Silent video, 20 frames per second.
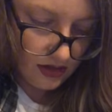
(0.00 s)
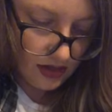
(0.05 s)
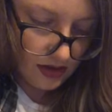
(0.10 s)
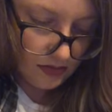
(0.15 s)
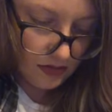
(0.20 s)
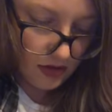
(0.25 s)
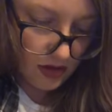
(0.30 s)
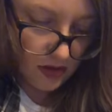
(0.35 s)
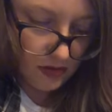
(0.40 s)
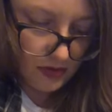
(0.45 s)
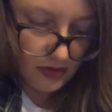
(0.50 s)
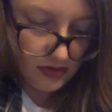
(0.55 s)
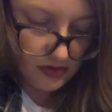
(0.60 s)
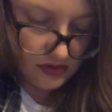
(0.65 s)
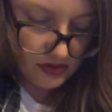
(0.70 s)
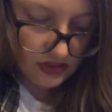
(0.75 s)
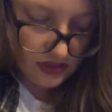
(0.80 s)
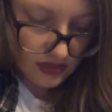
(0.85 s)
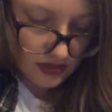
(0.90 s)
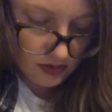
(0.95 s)
I'm
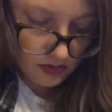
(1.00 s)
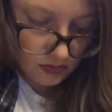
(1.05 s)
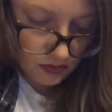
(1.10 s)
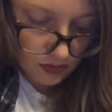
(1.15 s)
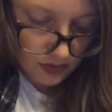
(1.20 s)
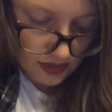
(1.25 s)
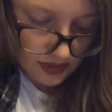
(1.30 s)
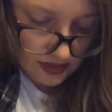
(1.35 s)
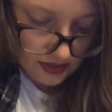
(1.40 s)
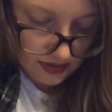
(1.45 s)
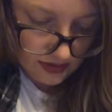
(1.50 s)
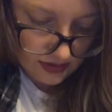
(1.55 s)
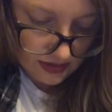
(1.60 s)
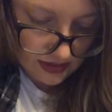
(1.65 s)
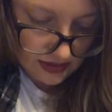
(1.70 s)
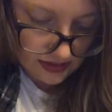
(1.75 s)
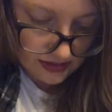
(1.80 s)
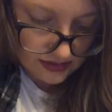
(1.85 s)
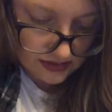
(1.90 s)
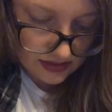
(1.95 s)
almost done weeding
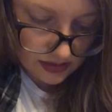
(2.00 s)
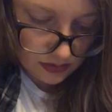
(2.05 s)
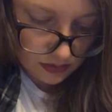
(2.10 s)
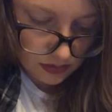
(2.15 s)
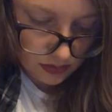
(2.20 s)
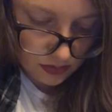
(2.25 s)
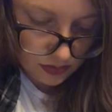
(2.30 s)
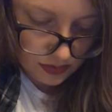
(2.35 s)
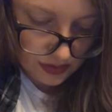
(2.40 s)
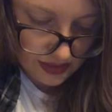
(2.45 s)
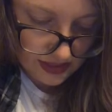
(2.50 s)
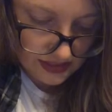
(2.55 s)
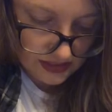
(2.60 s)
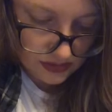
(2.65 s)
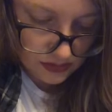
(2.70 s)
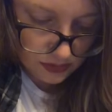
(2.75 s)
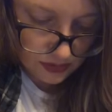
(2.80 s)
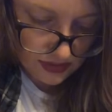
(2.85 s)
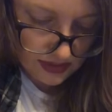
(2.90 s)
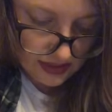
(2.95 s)
this, and we'll
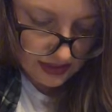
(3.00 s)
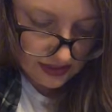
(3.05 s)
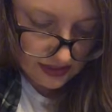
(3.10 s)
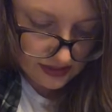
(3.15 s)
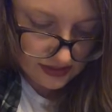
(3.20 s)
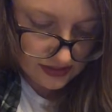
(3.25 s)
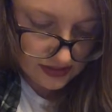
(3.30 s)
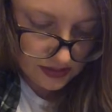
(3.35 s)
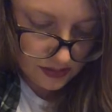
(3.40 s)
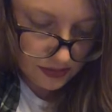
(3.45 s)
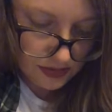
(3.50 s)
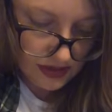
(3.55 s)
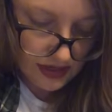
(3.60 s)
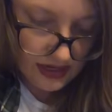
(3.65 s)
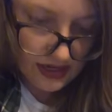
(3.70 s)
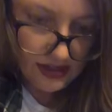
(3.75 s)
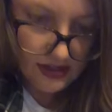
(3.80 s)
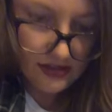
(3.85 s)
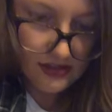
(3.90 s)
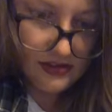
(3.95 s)
press with the easy
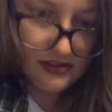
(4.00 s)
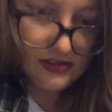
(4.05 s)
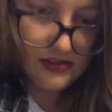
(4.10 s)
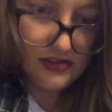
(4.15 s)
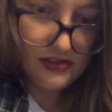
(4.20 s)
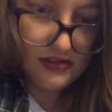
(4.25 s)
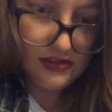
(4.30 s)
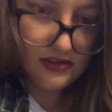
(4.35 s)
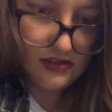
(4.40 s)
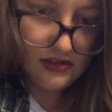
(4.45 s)
press.